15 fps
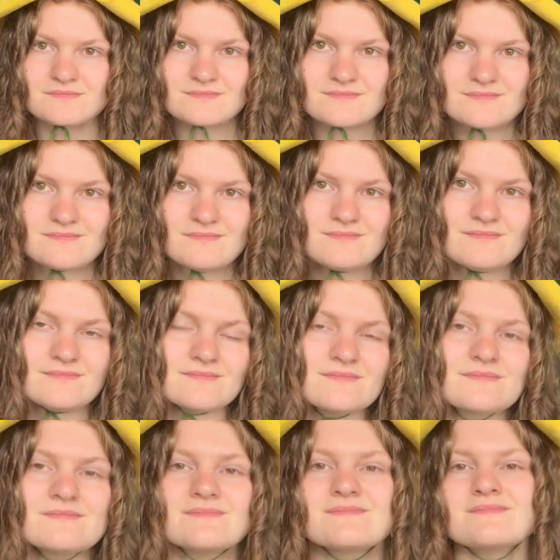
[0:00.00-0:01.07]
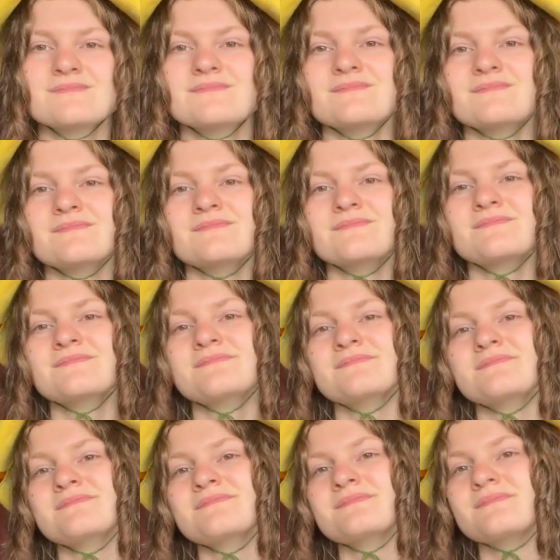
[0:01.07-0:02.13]

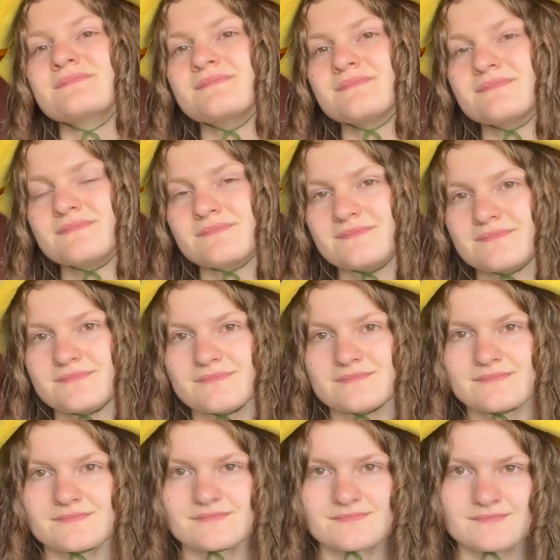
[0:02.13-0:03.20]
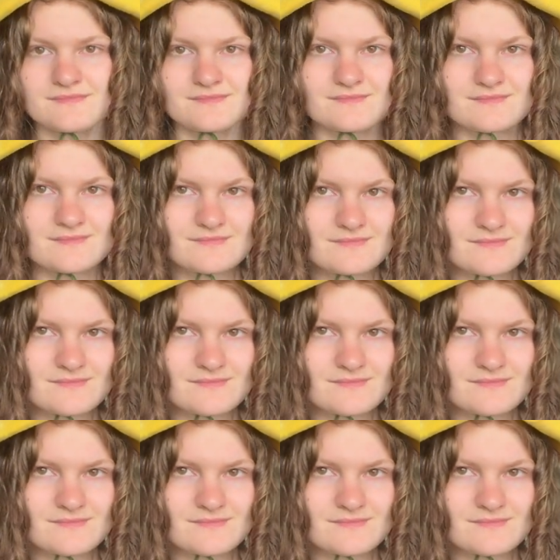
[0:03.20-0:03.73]
Nobody speaks.